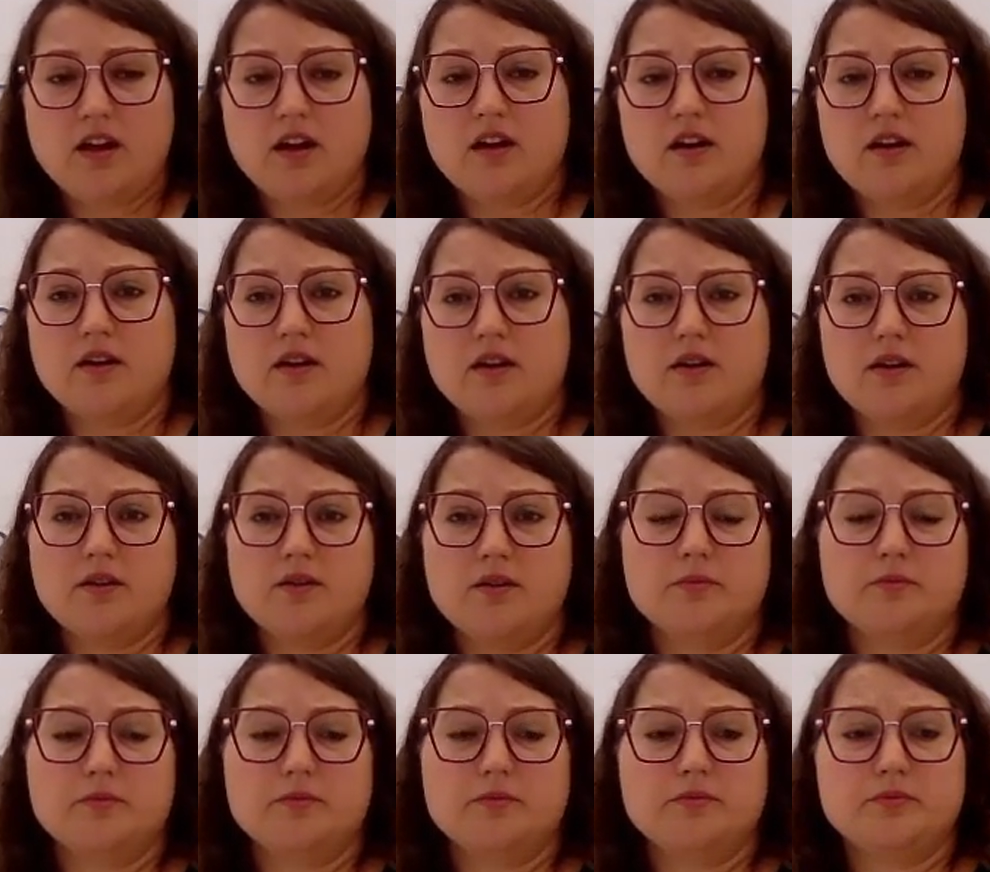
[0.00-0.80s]

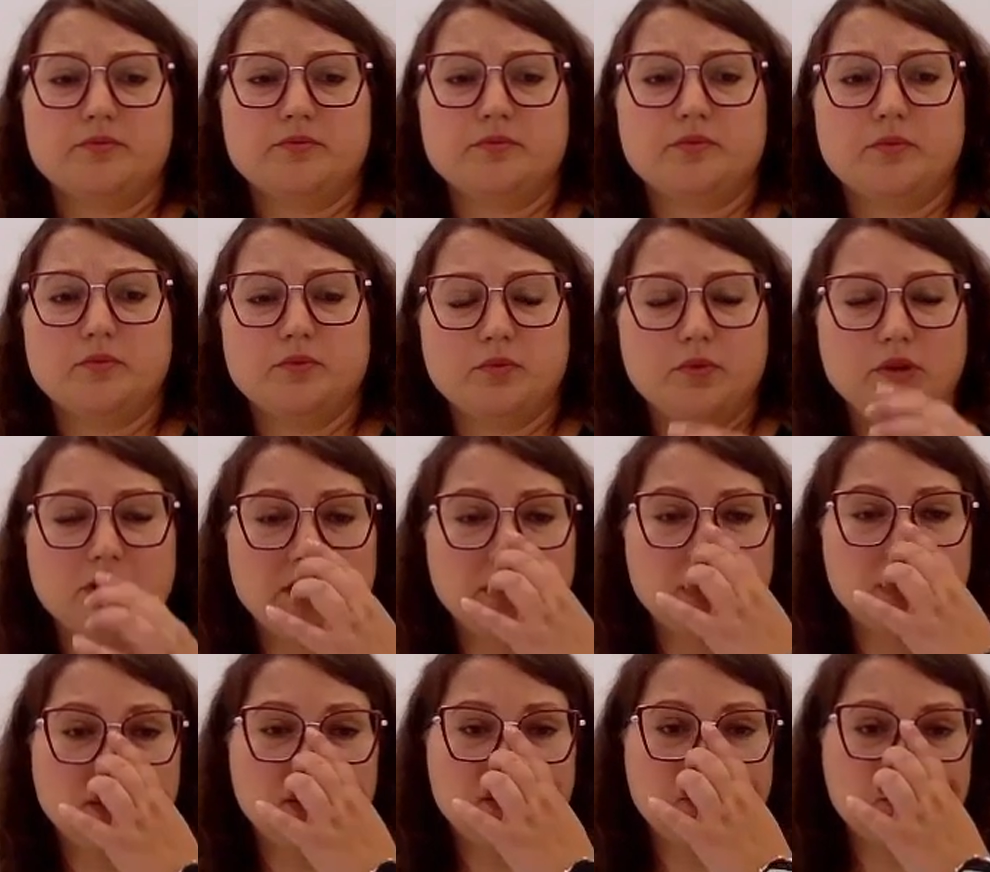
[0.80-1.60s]

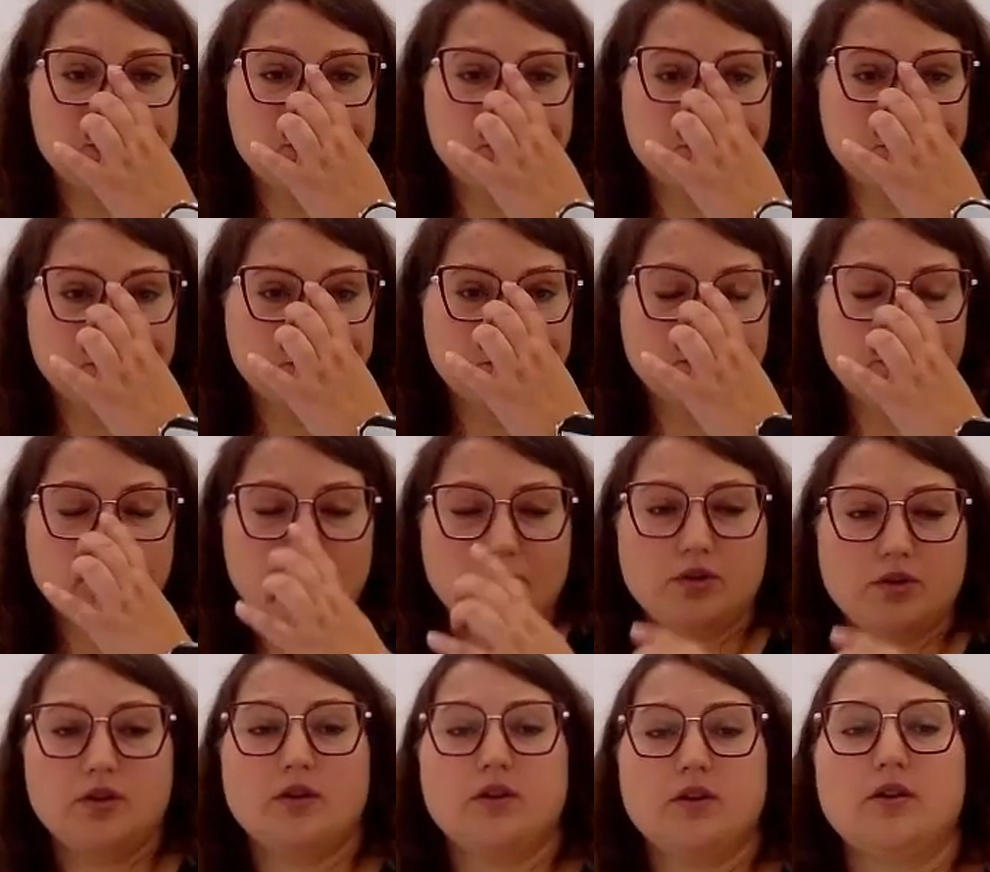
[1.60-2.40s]
We need
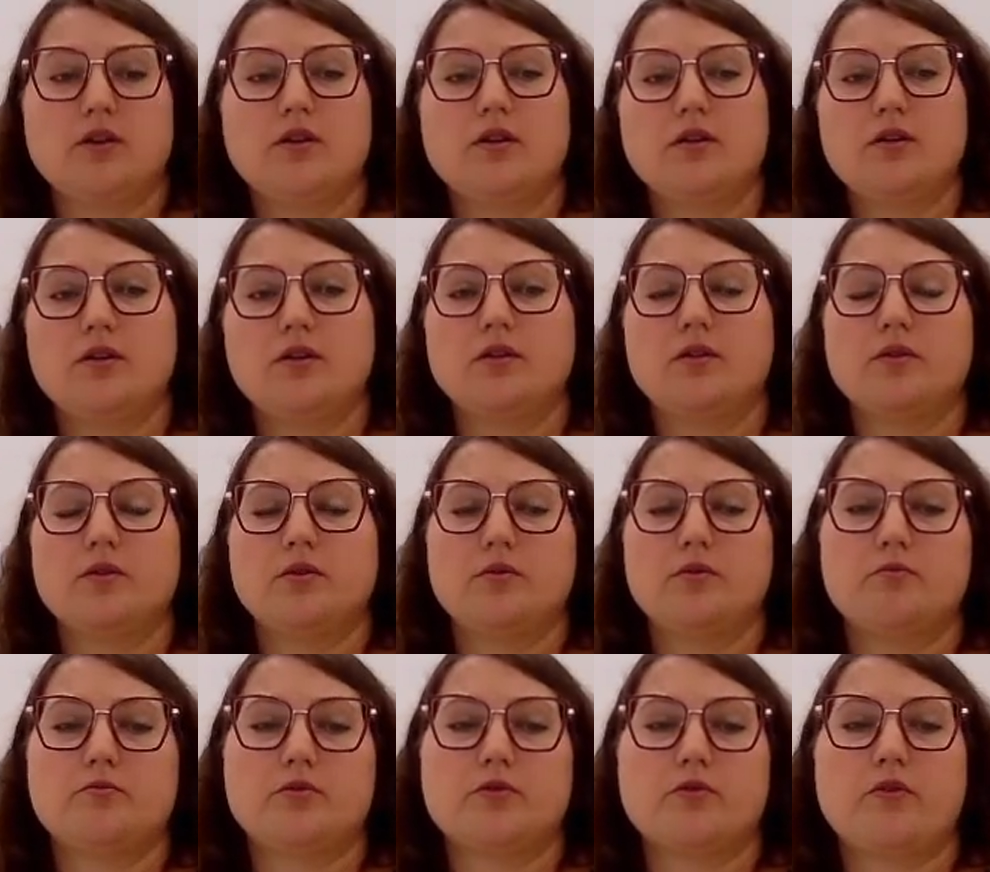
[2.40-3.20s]
to
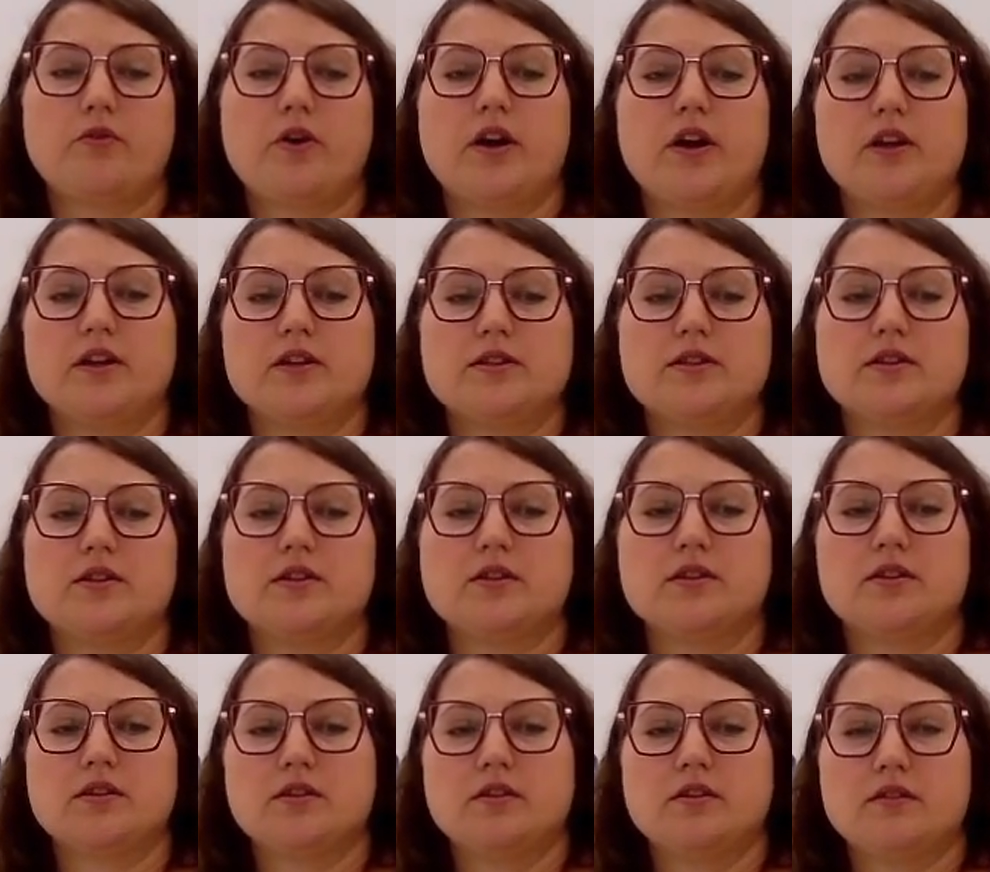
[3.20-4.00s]
provide
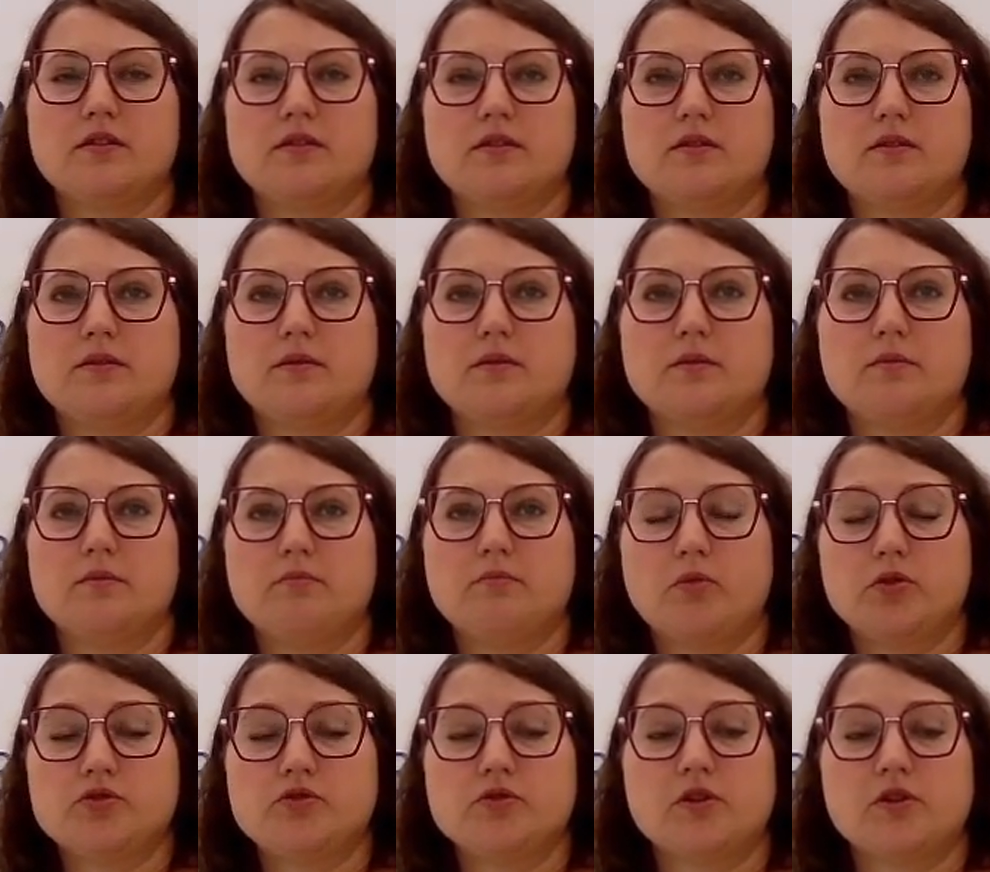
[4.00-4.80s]

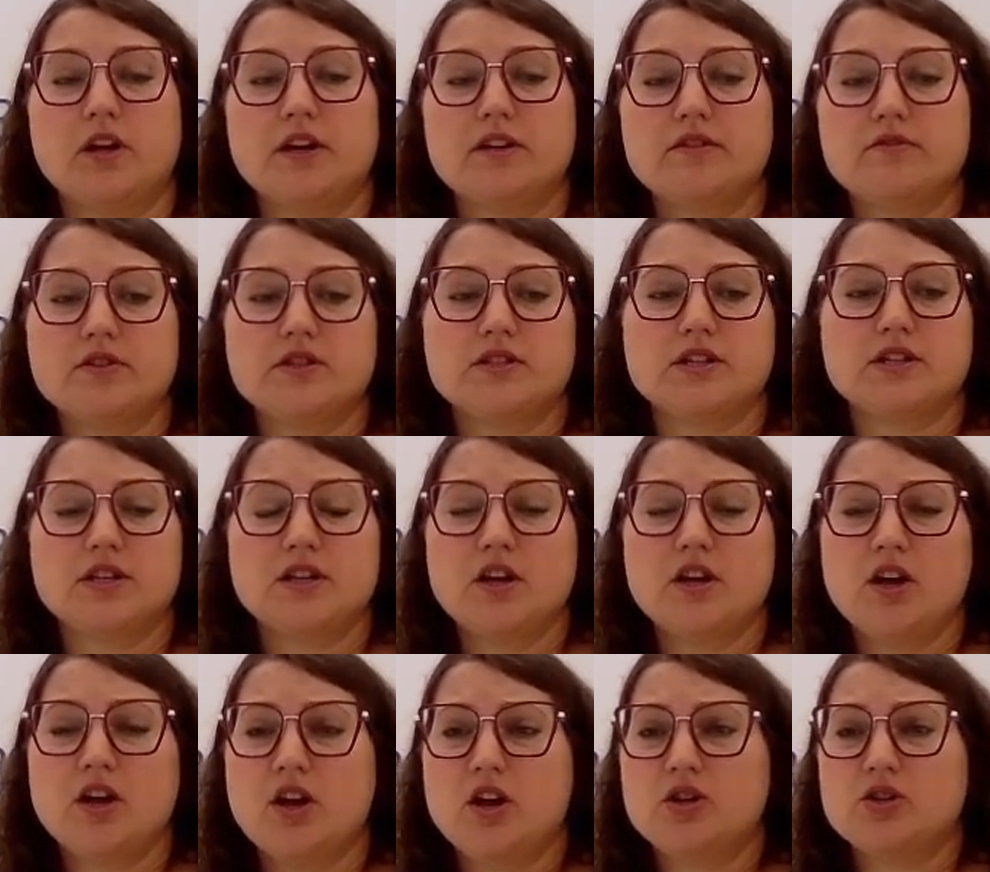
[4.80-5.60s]

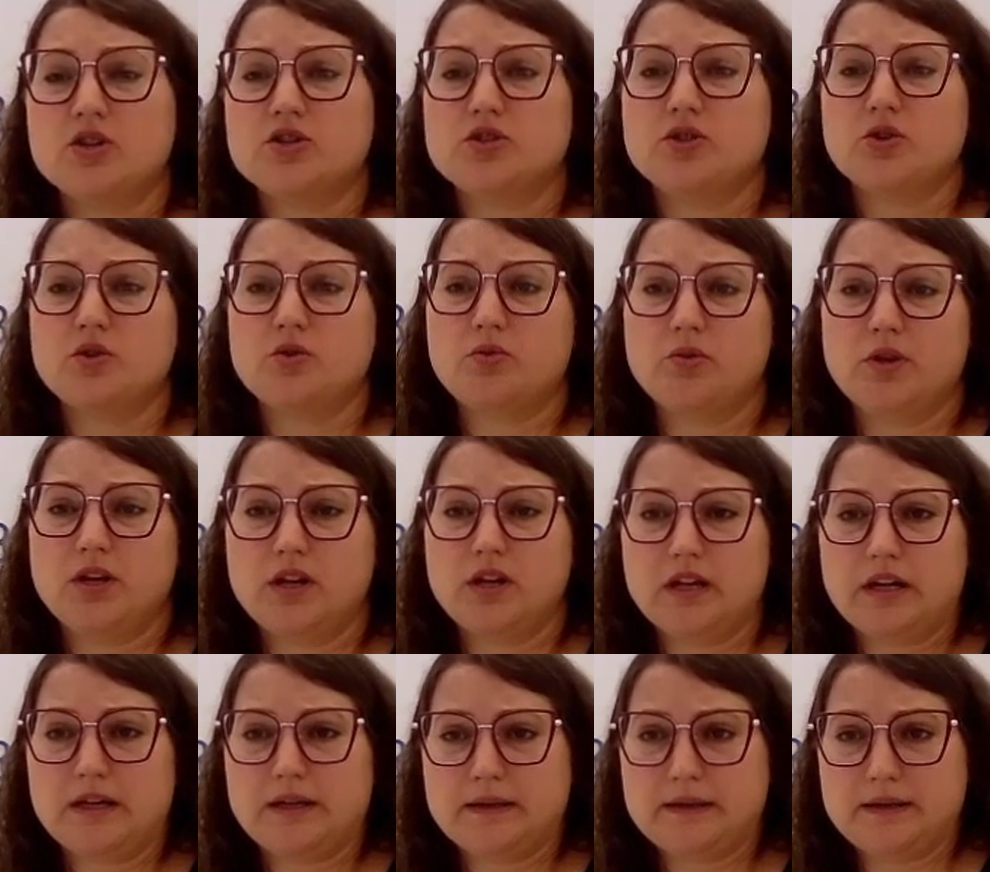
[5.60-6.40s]
modularity so
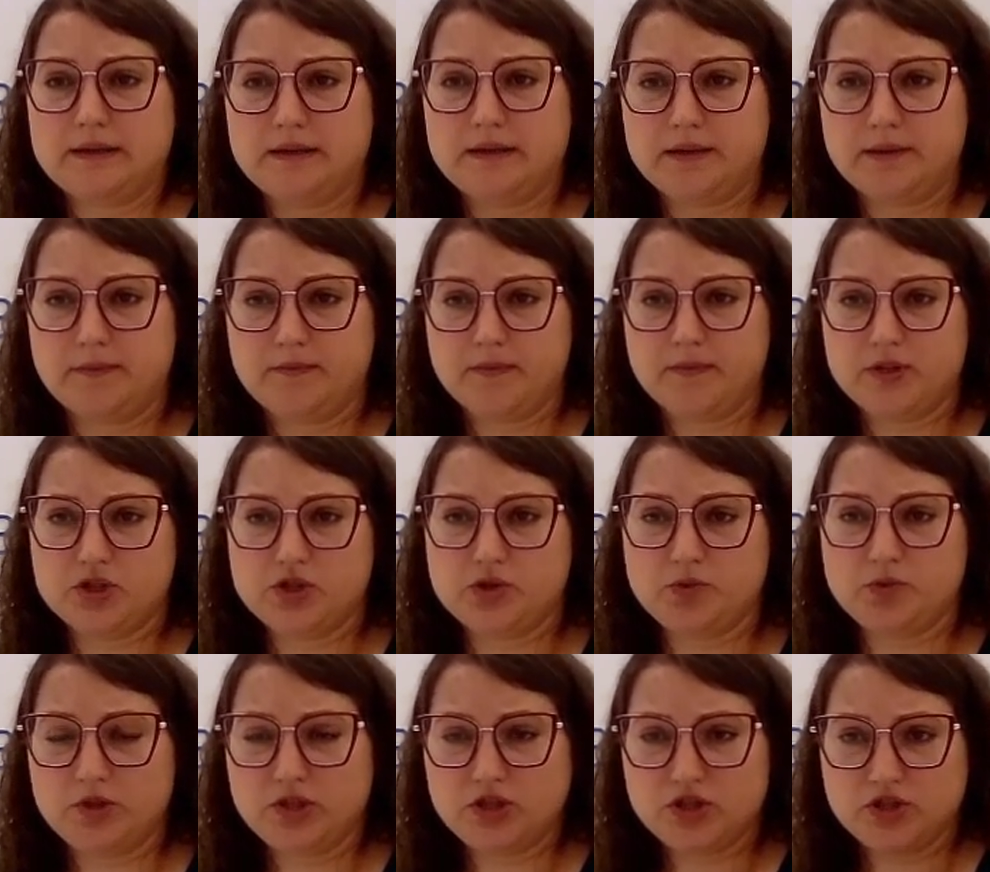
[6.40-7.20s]
we can
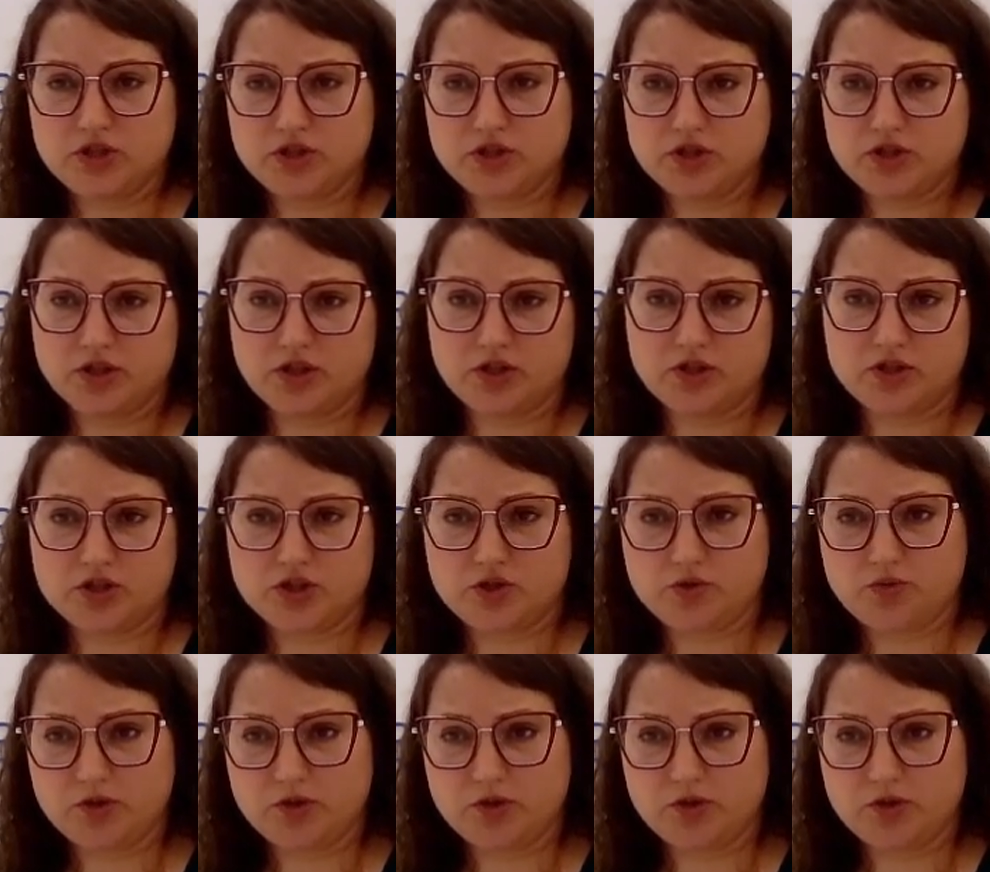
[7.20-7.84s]
switch